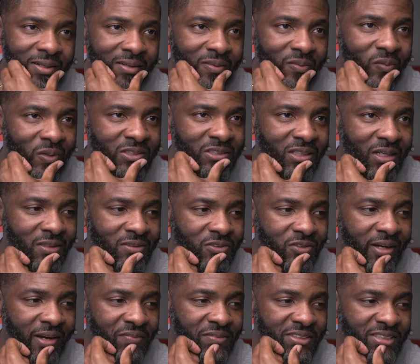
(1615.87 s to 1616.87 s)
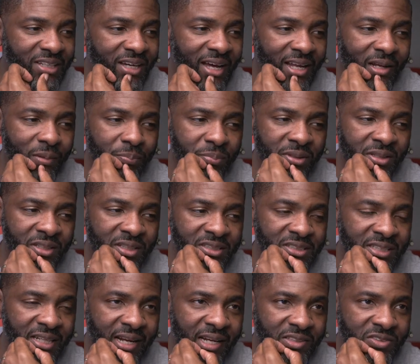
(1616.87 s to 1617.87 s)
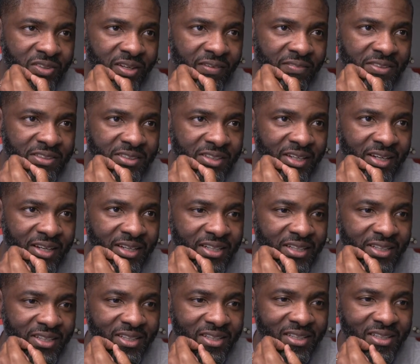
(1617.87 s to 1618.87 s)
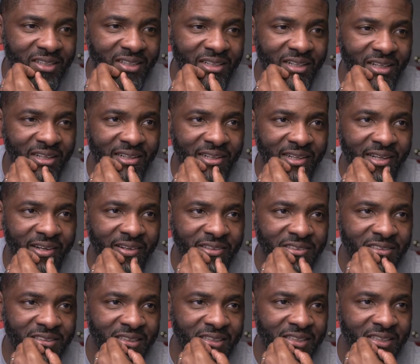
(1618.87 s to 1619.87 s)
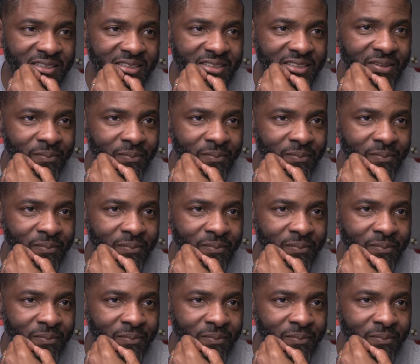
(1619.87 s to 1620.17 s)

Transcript: What's up, Travis Scott up in here? Shout out Travis Scott, culinary genius.